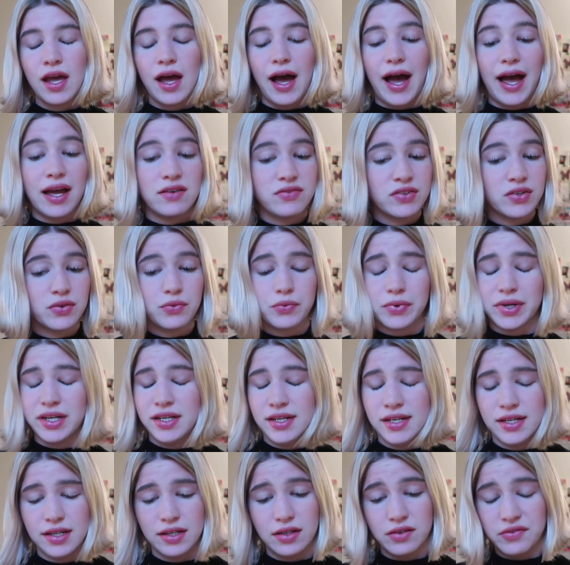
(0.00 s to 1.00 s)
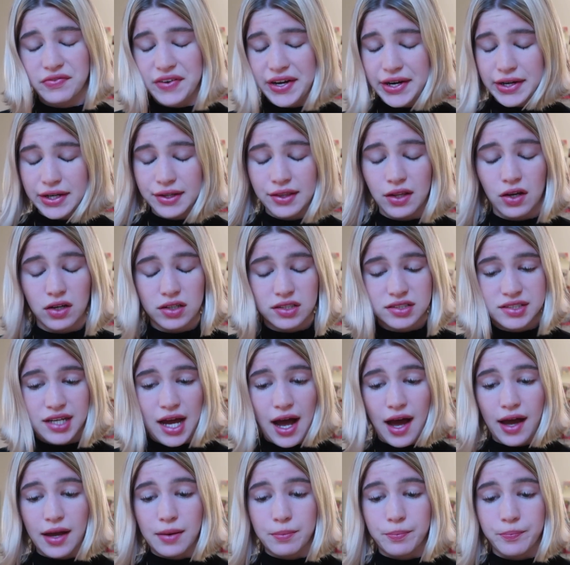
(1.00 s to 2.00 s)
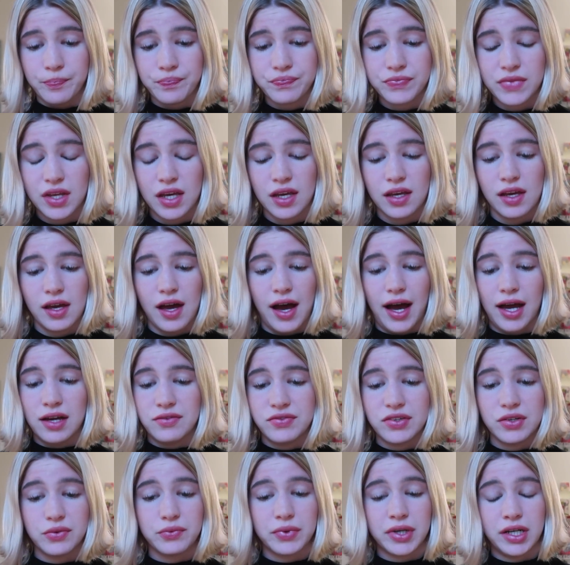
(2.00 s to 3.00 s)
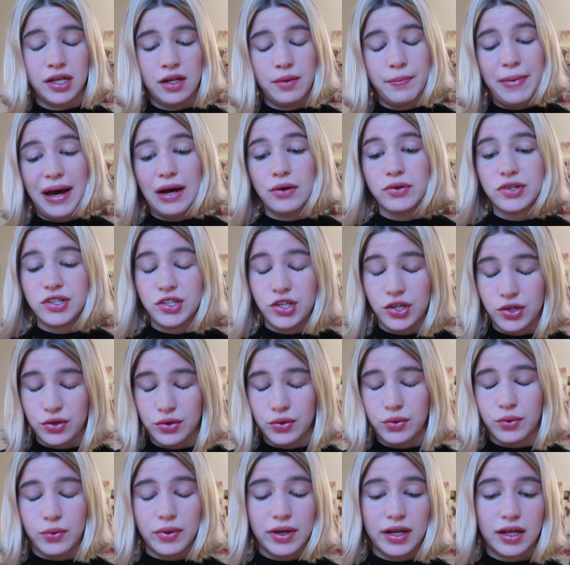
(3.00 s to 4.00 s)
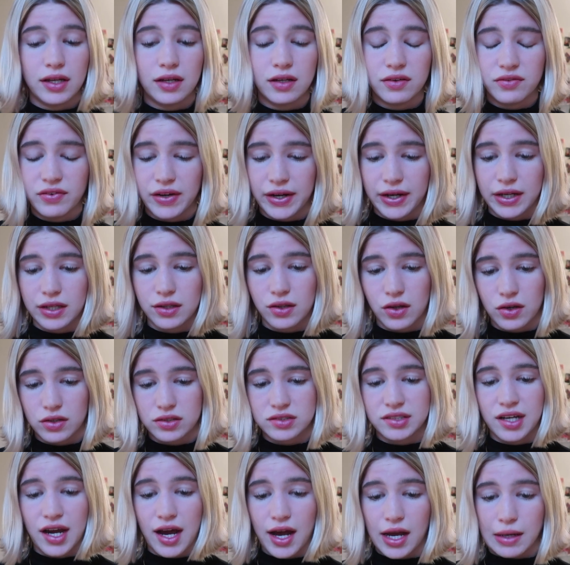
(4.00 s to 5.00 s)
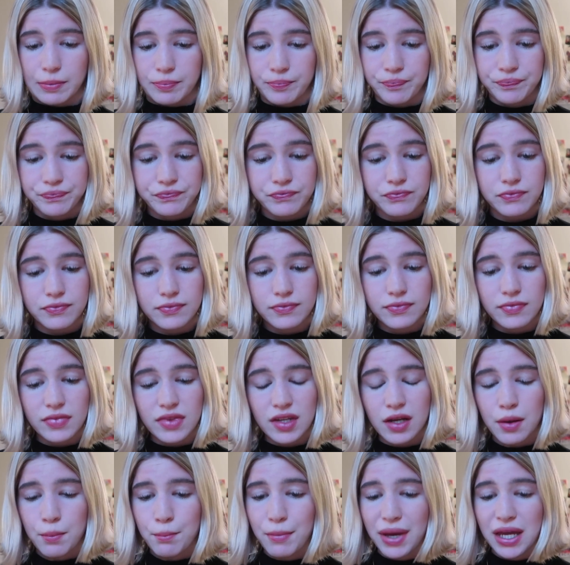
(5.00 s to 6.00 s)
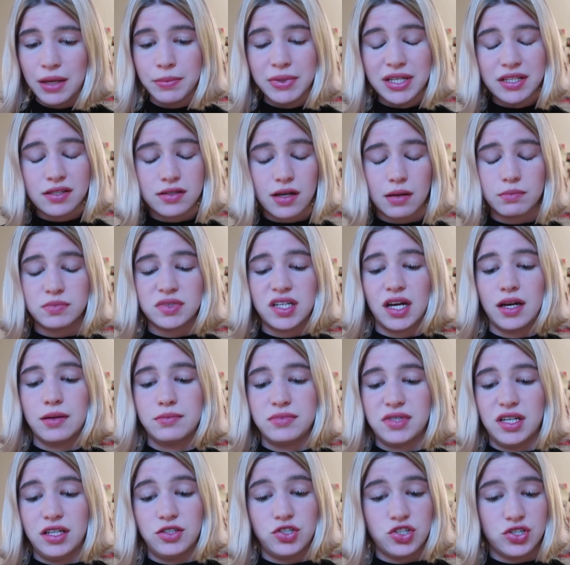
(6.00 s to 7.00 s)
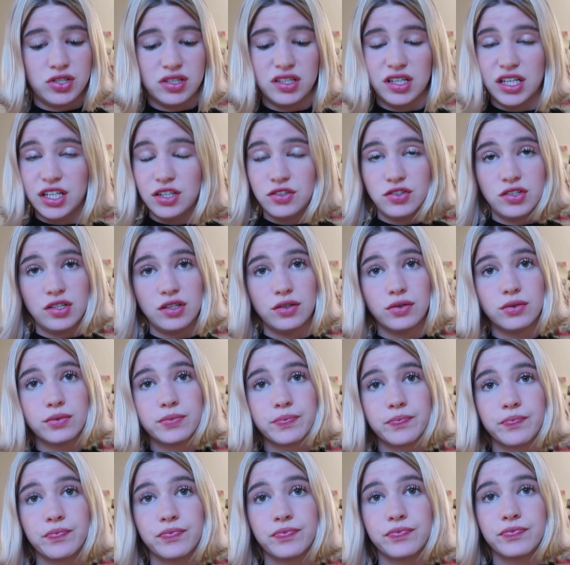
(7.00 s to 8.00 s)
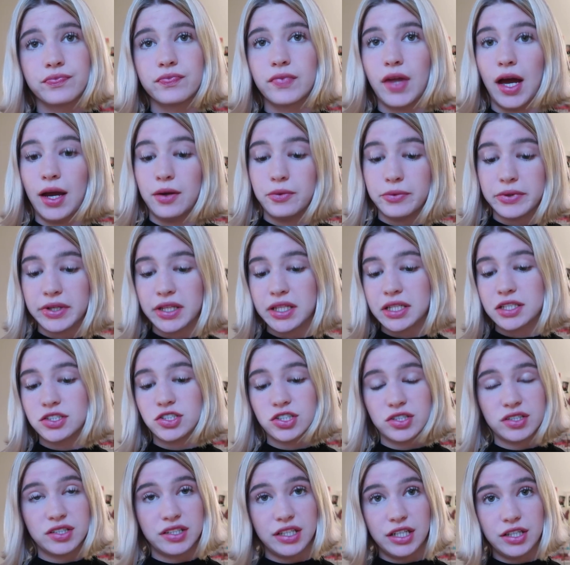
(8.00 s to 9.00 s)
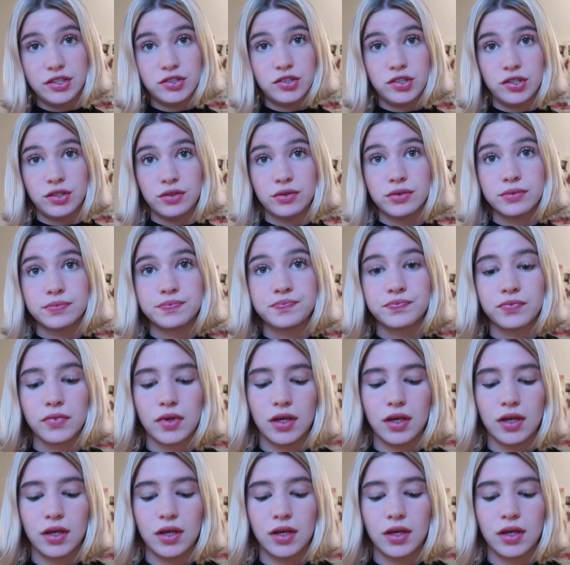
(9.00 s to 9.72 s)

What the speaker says: I haven't written in a very long time. I haven't written about you in a very long time. Maybe sometimes I just need to. I really just need to.